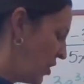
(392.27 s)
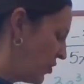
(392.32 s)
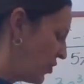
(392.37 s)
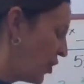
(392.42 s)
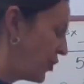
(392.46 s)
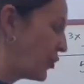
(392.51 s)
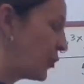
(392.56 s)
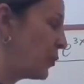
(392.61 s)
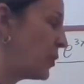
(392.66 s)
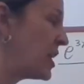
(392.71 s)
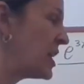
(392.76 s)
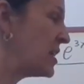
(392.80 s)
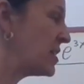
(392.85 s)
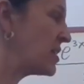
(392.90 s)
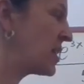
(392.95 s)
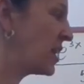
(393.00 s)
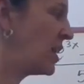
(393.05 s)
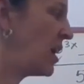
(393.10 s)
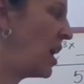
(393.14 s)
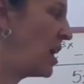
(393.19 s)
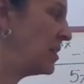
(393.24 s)
The 3 is
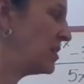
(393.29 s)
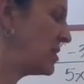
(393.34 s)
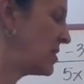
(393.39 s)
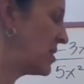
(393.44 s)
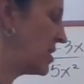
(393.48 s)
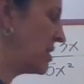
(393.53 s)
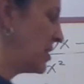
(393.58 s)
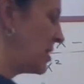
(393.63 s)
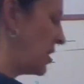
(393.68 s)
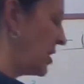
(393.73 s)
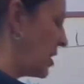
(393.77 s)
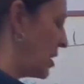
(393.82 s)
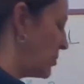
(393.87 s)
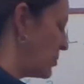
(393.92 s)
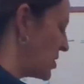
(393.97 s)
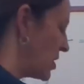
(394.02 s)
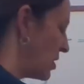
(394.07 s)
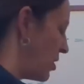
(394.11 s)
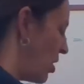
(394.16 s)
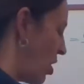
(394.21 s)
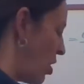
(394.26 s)
a constant that
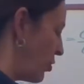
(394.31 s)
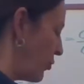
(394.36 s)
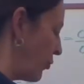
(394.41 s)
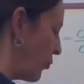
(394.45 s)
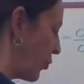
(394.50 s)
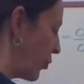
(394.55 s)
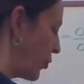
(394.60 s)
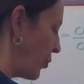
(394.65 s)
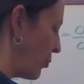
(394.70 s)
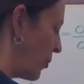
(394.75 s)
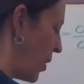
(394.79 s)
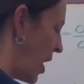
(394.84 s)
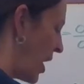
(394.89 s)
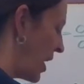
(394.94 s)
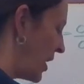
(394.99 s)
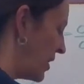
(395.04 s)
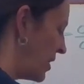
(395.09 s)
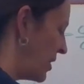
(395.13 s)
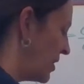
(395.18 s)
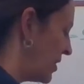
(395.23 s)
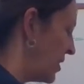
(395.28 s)
comes along for the
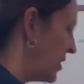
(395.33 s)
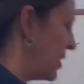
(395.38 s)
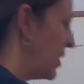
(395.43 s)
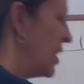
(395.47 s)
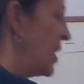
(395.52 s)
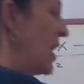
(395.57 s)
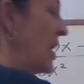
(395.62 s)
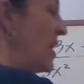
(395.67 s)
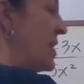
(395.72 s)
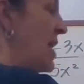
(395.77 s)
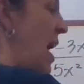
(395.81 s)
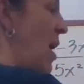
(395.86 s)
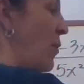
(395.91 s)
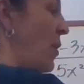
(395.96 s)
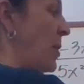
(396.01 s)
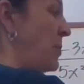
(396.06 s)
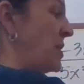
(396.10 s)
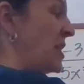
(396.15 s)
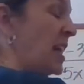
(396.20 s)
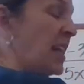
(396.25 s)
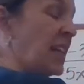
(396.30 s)
ride. Now
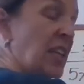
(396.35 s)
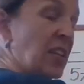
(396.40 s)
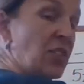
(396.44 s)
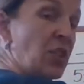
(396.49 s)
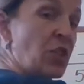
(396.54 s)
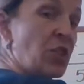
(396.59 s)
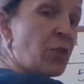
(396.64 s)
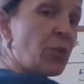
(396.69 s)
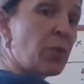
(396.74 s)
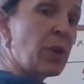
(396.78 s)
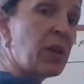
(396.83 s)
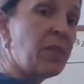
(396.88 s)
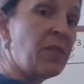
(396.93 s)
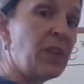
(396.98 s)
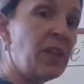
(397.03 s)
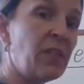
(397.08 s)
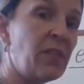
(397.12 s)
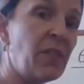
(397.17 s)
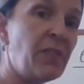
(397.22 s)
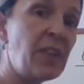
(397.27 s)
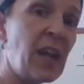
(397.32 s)
I'm taking the
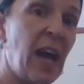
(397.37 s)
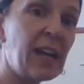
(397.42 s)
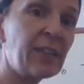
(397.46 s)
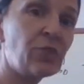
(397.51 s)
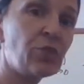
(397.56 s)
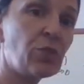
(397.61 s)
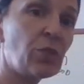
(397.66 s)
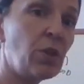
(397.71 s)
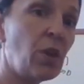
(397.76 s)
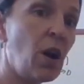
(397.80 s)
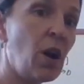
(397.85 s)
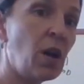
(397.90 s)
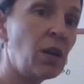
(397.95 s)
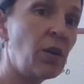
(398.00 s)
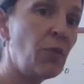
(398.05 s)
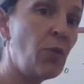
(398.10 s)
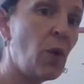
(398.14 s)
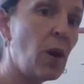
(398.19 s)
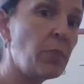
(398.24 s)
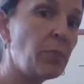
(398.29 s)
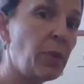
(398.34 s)
derivative of natural log
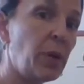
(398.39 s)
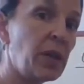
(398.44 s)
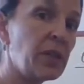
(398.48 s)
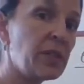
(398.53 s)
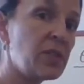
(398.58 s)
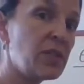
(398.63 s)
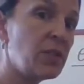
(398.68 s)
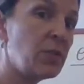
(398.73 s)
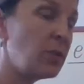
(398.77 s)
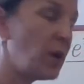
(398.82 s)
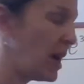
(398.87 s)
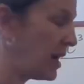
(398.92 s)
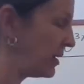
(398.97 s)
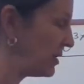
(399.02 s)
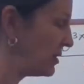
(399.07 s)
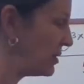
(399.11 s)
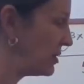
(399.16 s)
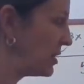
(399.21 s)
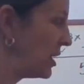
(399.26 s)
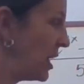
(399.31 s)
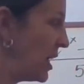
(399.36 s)
of 1 plus
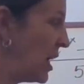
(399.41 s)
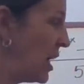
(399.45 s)
2x.